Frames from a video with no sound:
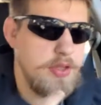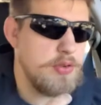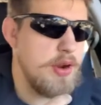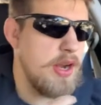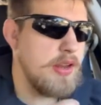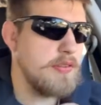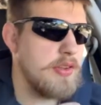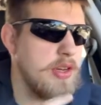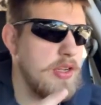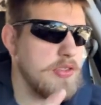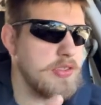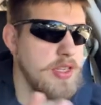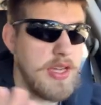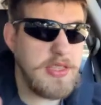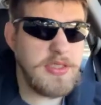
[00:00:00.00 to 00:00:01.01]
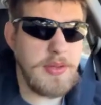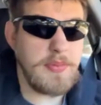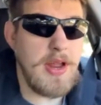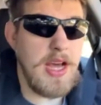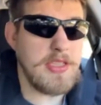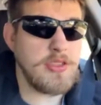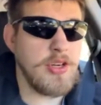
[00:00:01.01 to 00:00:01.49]
training videos today because I'm
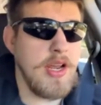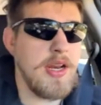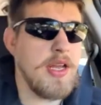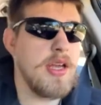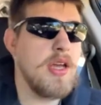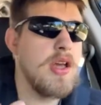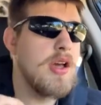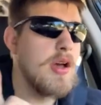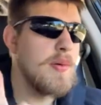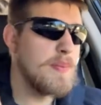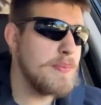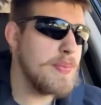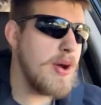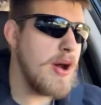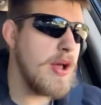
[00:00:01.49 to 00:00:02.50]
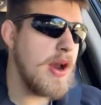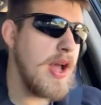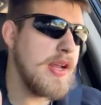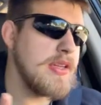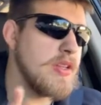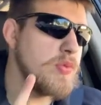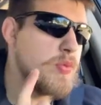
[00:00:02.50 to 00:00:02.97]
not training, but
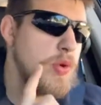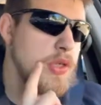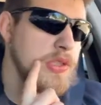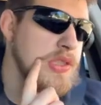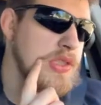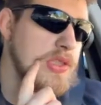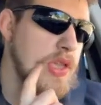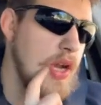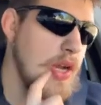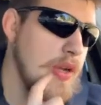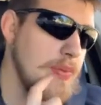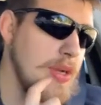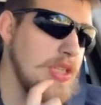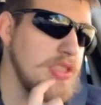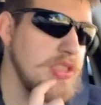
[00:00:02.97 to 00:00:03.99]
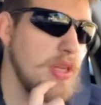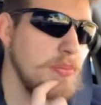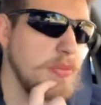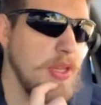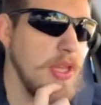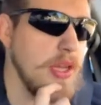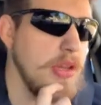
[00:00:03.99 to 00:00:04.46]
I did want to talk about
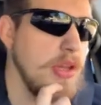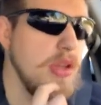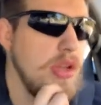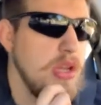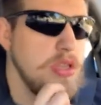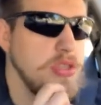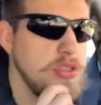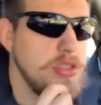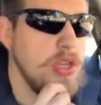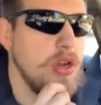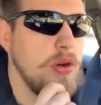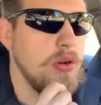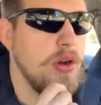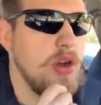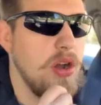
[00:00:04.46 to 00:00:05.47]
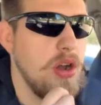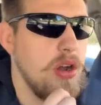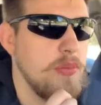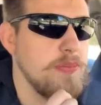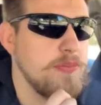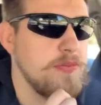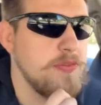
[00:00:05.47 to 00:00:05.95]
something.
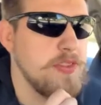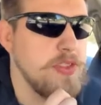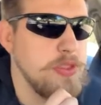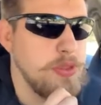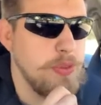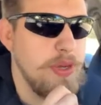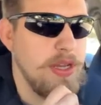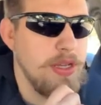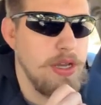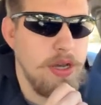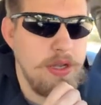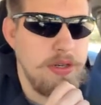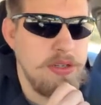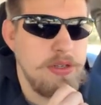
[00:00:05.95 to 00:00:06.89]
So for this weight cut,